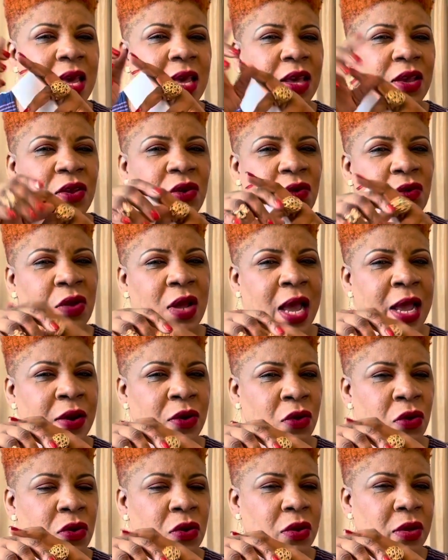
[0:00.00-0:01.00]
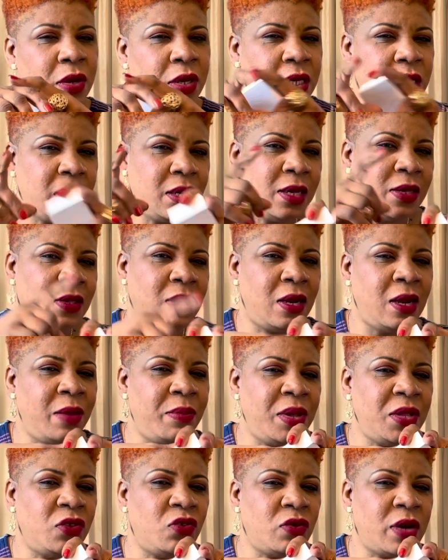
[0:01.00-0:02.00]
You know, I know Coco Chanel, so let
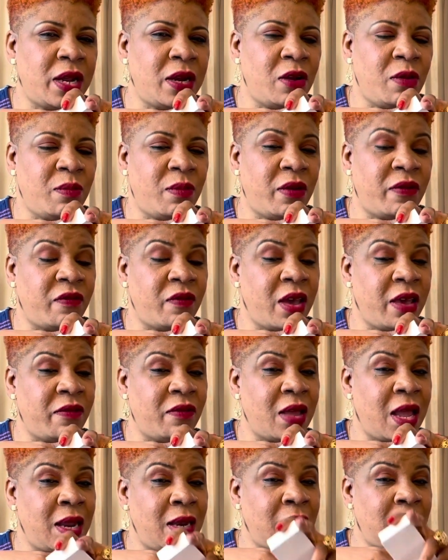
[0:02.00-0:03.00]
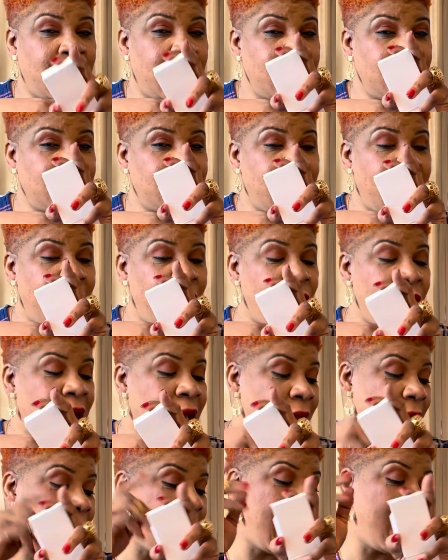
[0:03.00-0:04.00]
me try number 5. And that's how
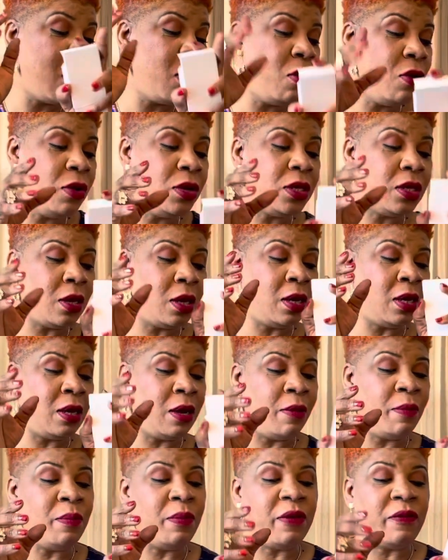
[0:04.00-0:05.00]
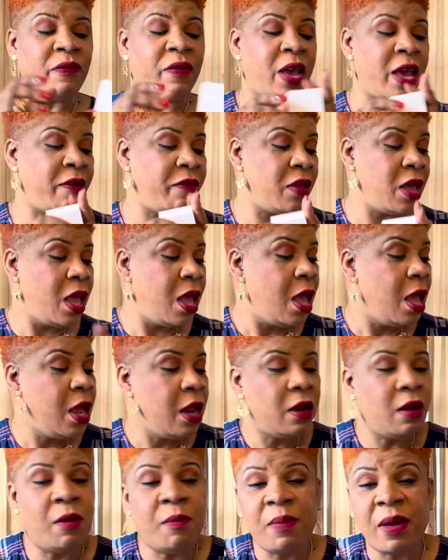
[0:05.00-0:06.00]
I got hooked on number 5.
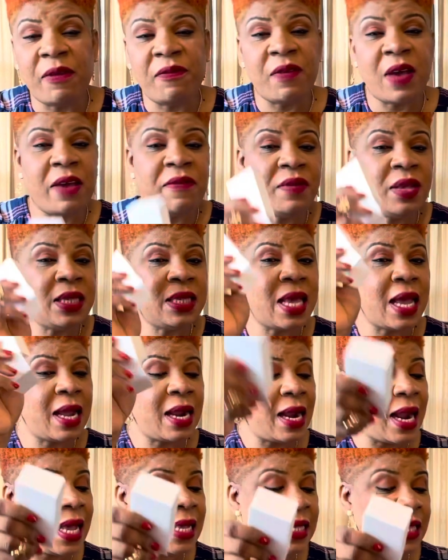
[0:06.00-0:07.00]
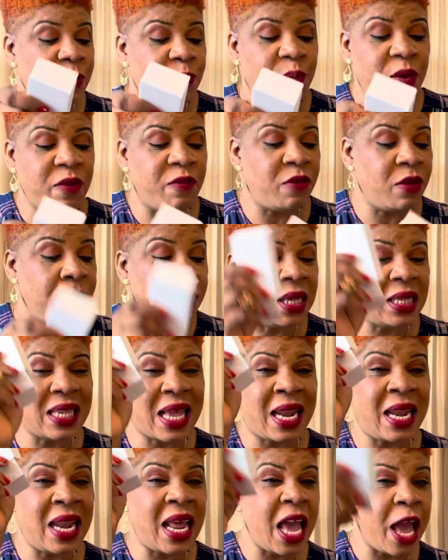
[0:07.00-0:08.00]
Number 5 is a classic perfume. It's
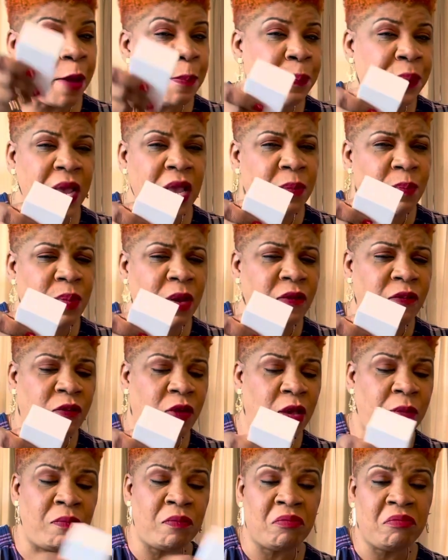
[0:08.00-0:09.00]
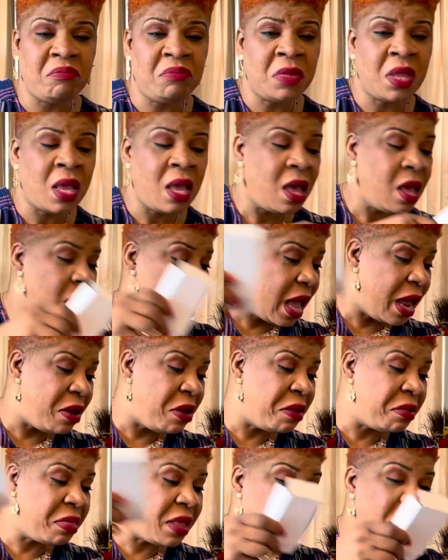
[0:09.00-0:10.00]
an epic perfume. I
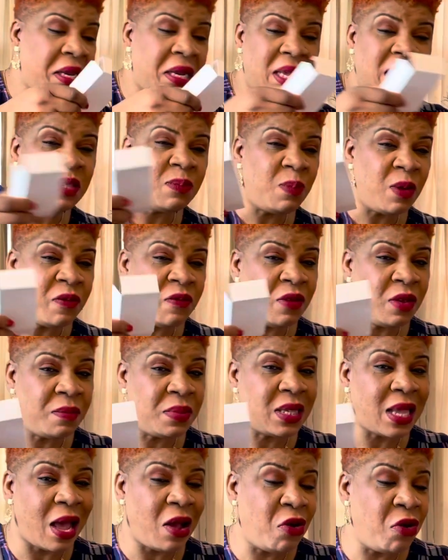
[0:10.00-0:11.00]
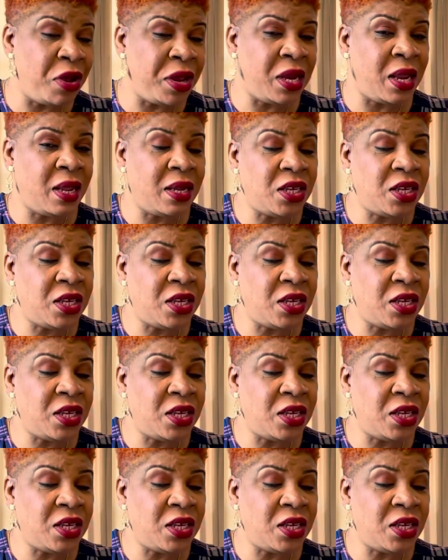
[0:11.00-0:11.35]
don't think these perfumes are going in.